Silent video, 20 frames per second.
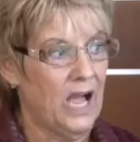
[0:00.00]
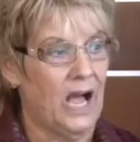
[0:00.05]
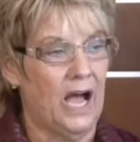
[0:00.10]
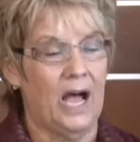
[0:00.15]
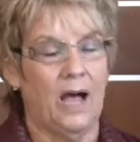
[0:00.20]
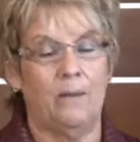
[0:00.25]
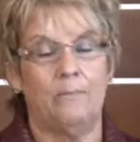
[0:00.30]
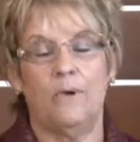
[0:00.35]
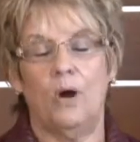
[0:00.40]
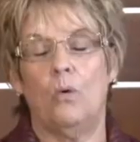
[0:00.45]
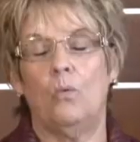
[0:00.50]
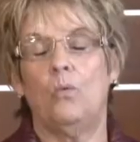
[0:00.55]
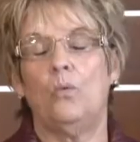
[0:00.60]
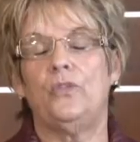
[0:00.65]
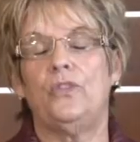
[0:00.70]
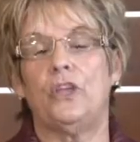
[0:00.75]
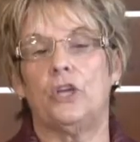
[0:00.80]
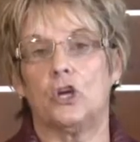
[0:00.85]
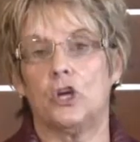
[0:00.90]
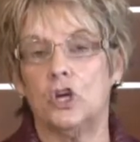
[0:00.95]

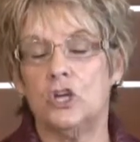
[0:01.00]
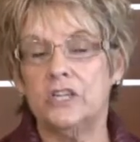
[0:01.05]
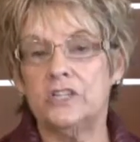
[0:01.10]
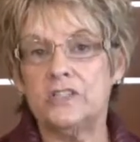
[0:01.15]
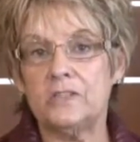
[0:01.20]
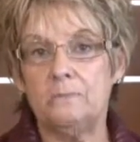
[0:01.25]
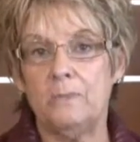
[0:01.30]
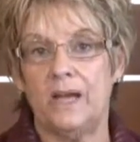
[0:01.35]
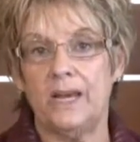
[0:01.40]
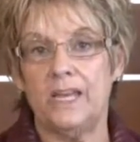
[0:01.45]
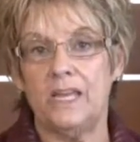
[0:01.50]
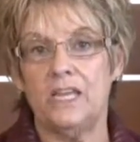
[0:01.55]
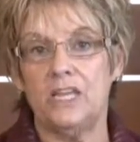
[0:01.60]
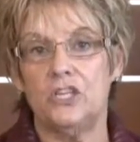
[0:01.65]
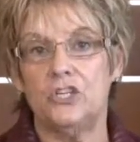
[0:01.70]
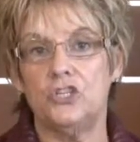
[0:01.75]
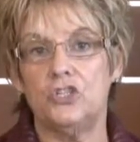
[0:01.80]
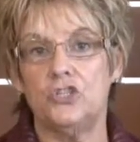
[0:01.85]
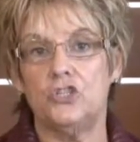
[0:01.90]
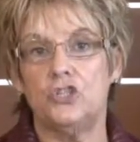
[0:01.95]
The earnest money
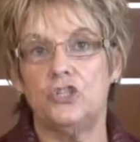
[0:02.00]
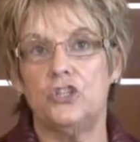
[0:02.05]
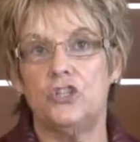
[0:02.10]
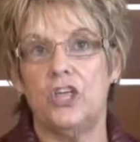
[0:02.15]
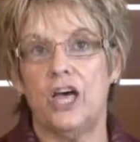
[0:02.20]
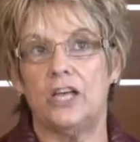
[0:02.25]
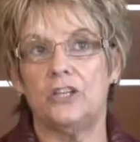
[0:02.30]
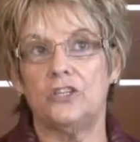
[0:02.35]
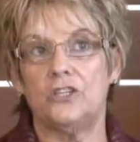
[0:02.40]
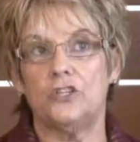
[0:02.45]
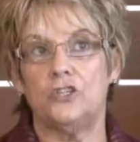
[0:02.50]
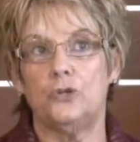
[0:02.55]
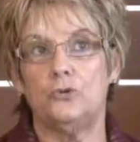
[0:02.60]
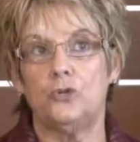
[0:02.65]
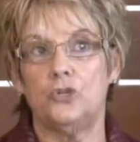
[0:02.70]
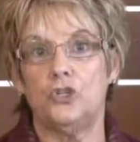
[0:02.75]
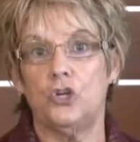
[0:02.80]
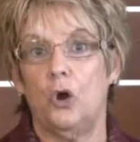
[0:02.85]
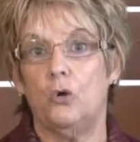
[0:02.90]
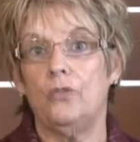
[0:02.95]
is to
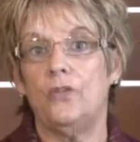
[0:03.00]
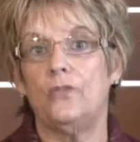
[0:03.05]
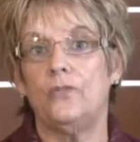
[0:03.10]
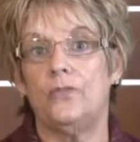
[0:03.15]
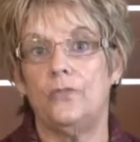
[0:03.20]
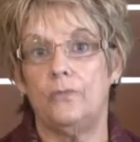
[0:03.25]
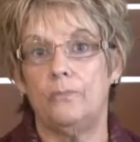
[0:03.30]
show the